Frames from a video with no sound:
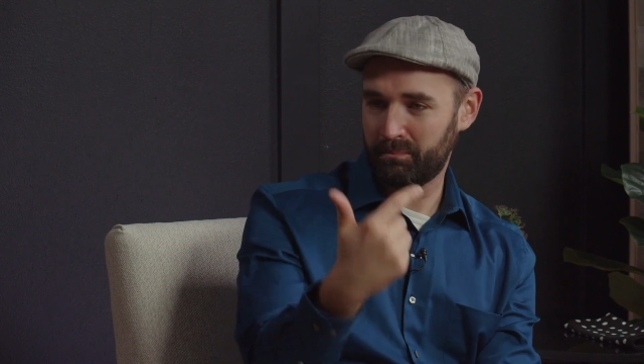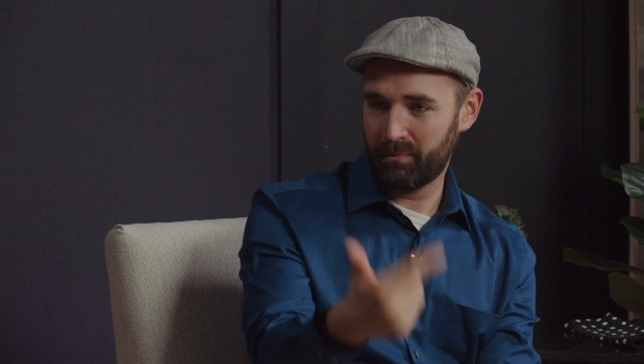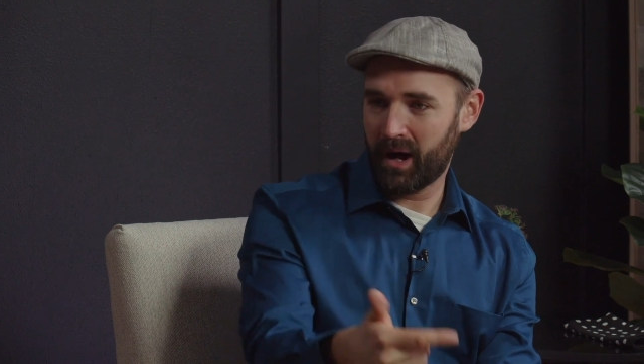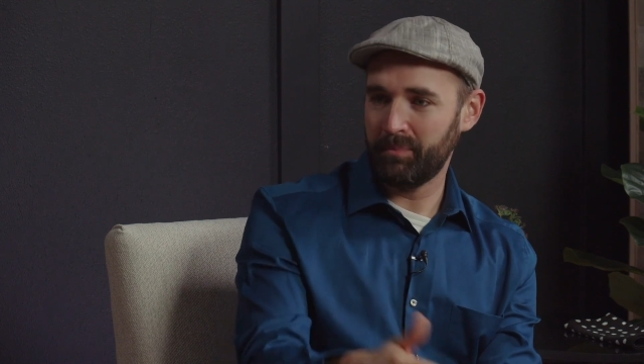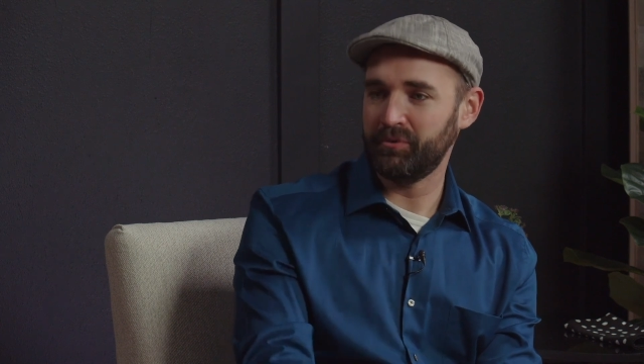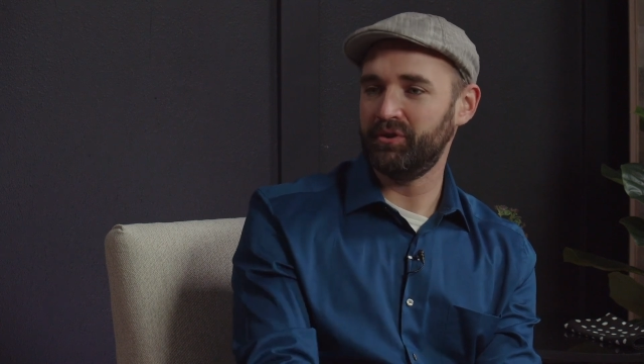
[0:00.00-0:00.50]

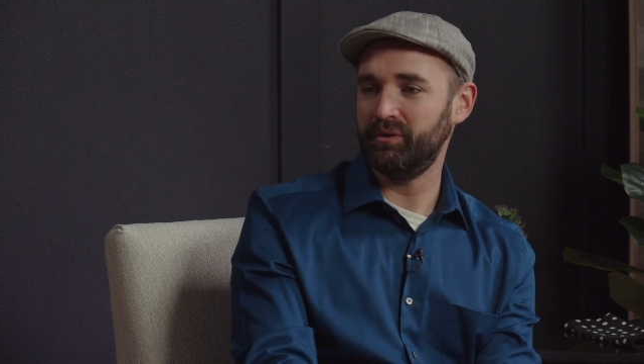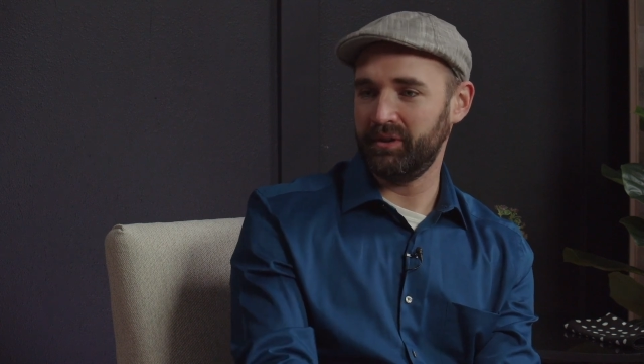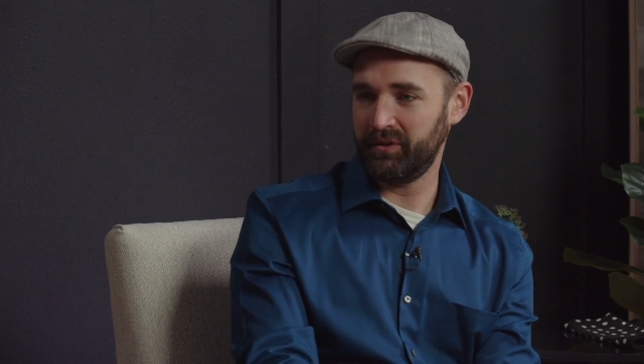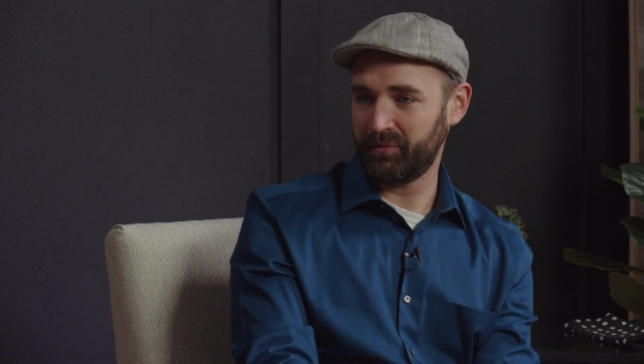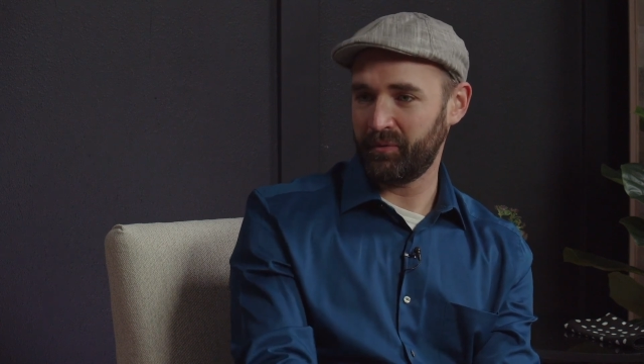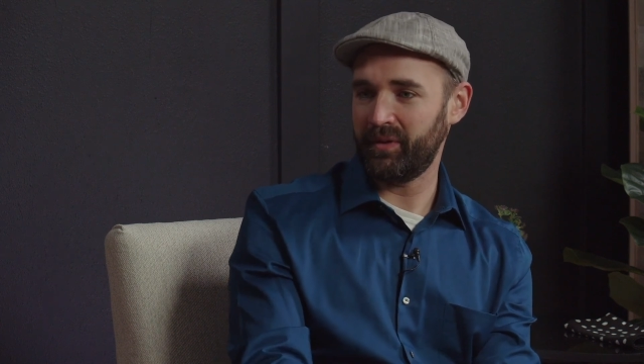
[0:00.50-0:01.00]

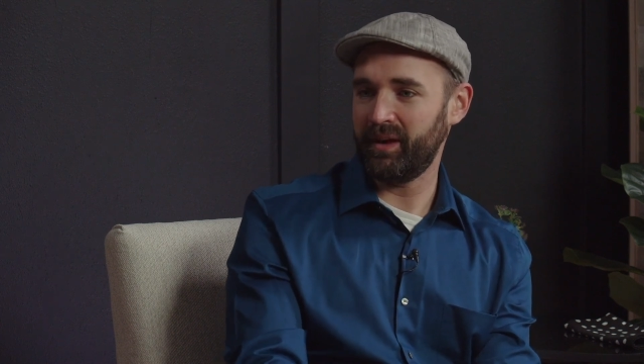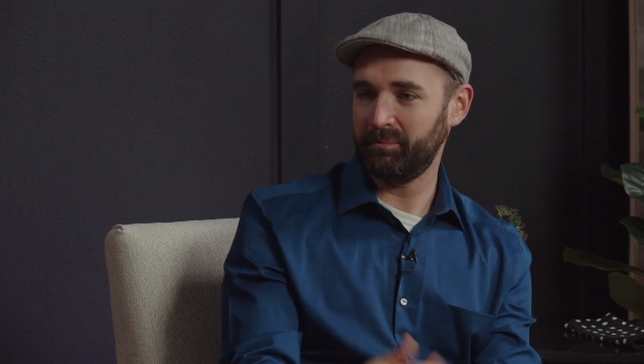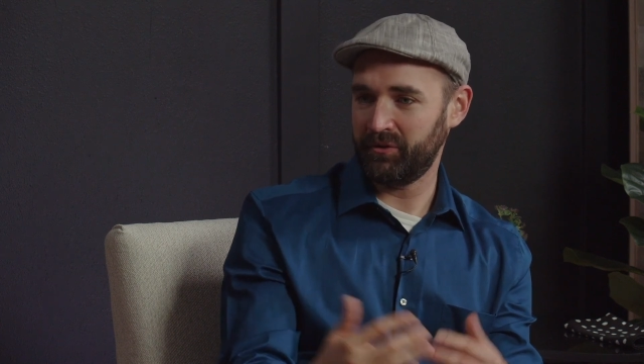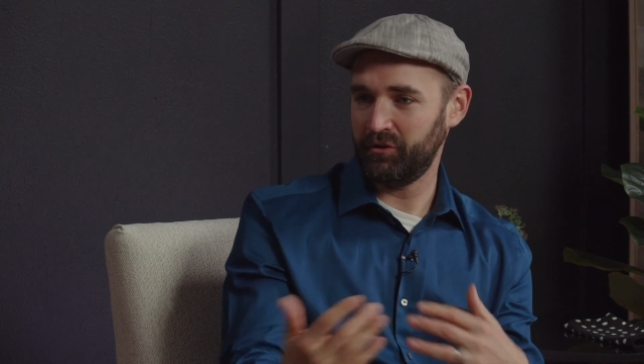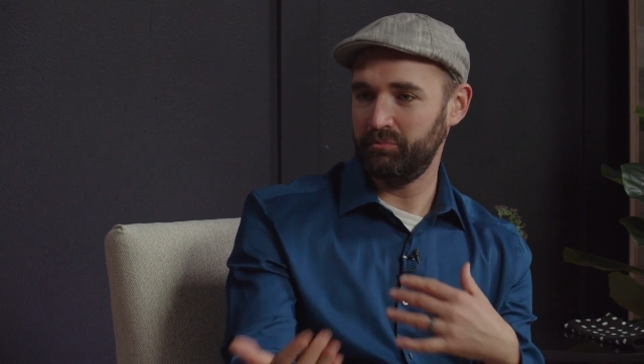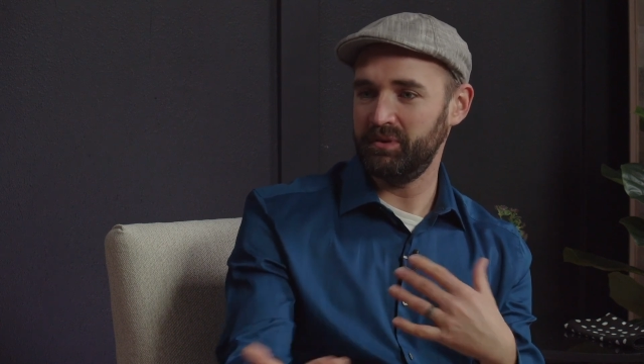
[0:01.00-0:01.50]
opportunities for
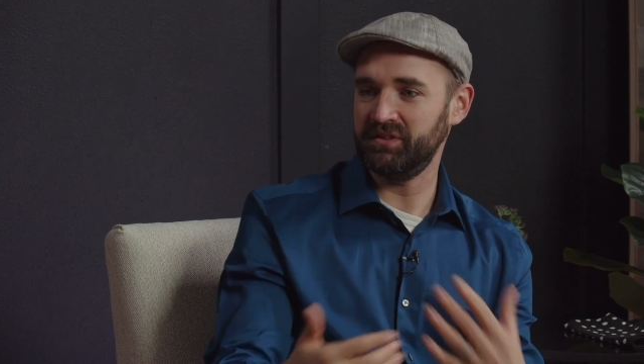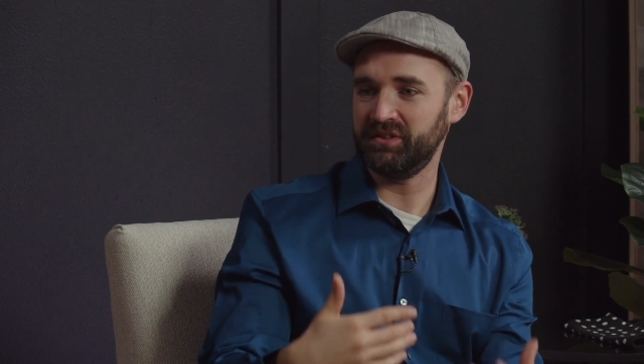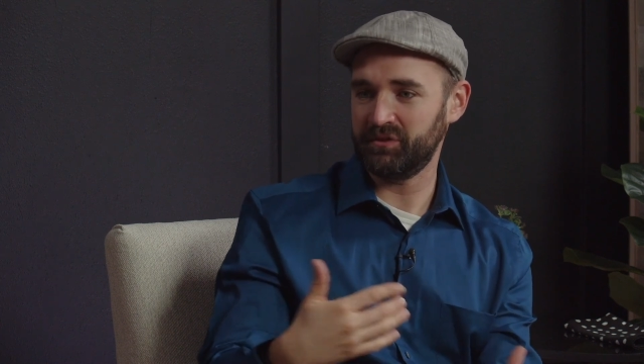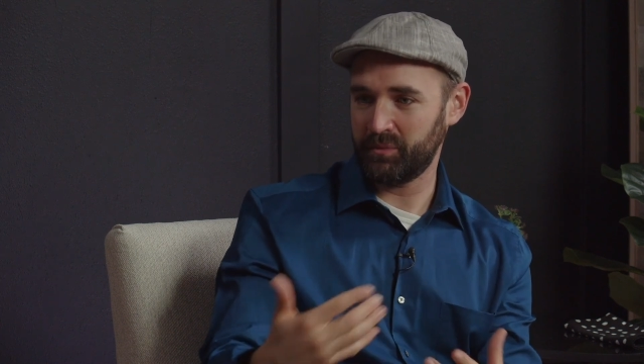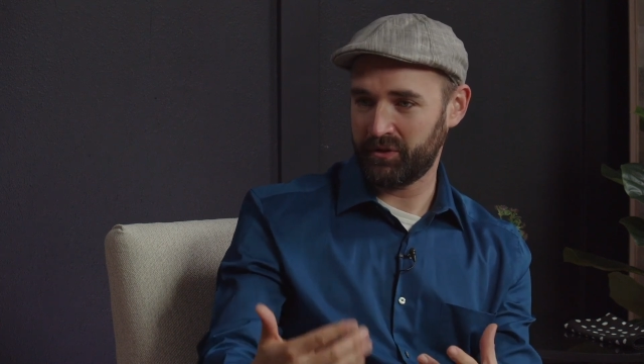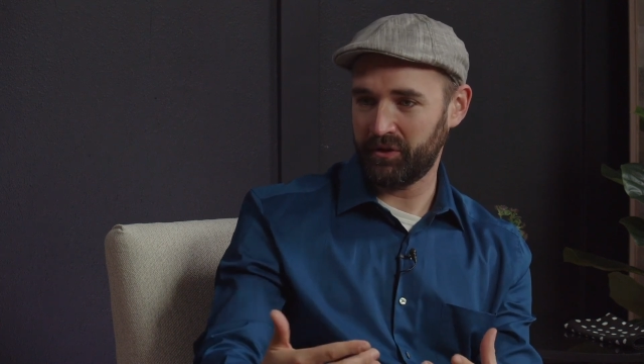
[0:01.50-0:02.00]
them to do
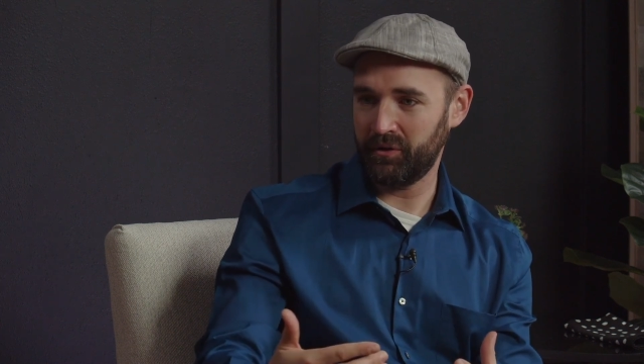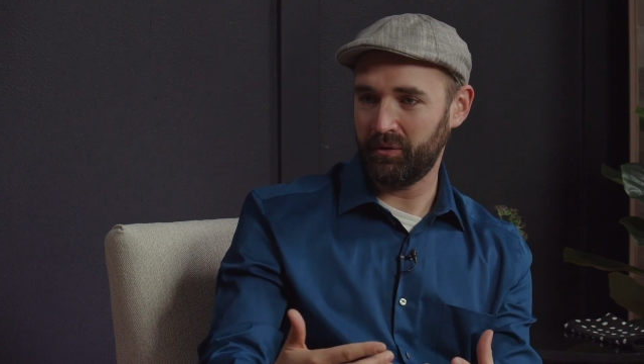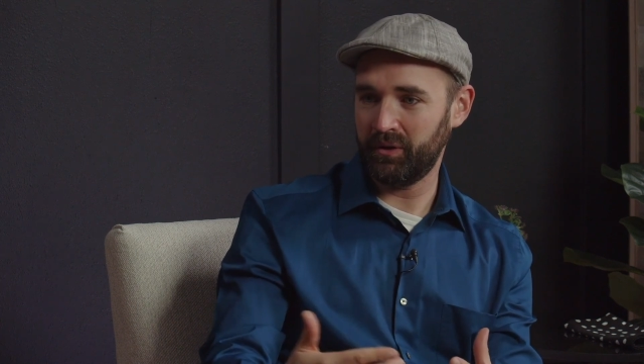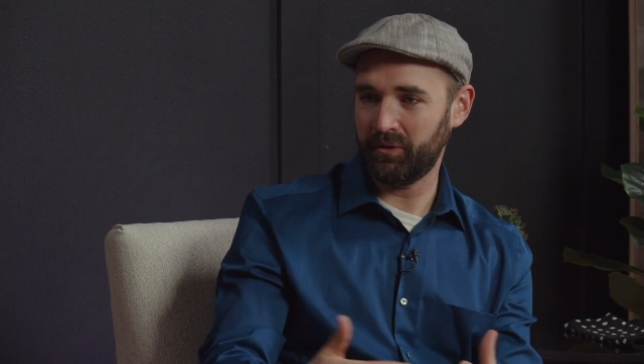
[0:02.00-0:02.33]
business with you